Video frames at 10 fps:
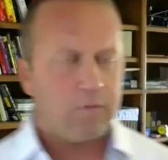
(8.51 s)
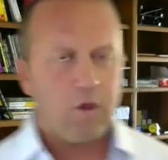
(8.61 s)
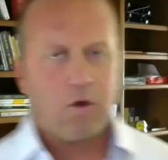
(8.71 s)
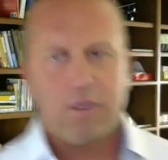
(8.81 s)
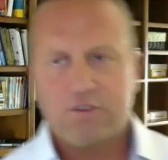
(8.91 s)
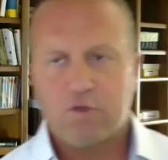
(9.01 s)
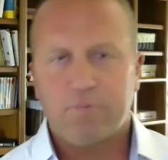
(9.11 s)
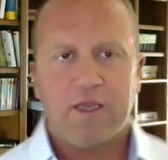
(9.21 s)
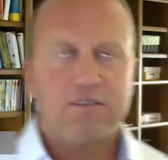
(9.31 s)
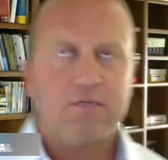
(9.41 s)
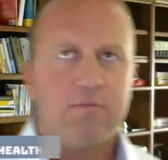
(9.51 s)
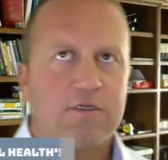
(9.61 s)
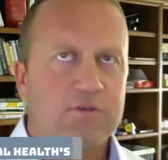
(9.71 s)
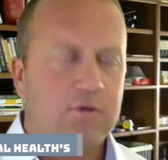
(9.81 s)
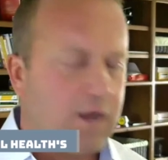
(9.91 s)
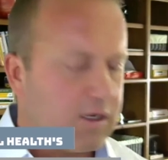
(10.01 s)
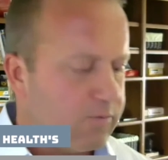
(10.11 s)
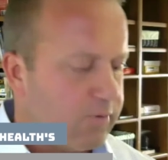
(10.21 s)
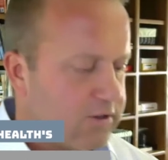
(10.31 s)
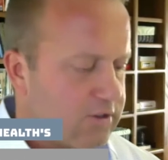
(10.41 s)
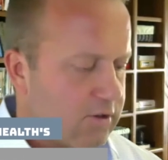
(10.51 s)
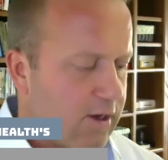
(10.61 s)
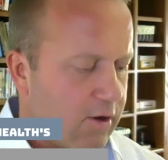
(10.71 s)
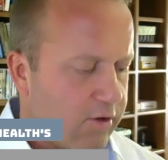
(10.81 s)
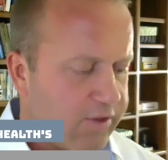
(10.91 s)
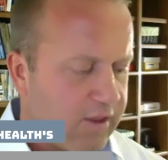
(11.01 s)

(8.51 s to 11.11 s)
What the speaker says: Okay, so back to Minnesota Occupational Health.